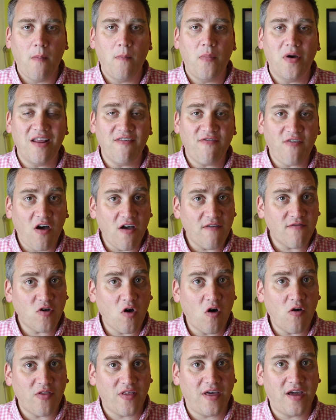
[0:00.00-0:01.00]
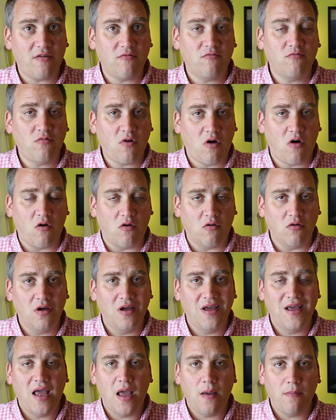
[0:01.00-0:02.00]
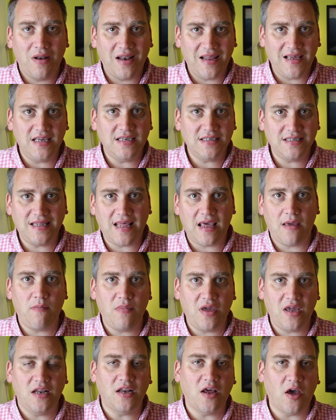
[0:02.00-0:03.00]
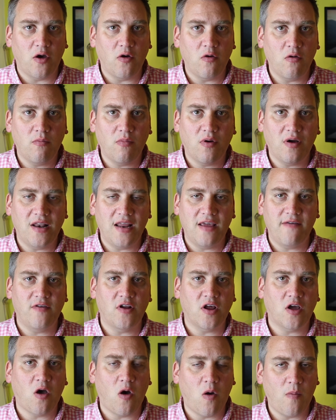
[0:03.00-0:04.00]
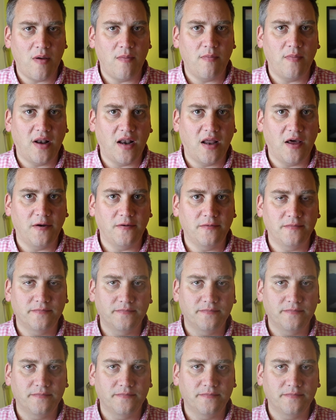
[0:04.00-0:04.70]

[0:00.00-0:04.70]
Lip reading: But if I've got that wrong, please let me know by leaving a comment below.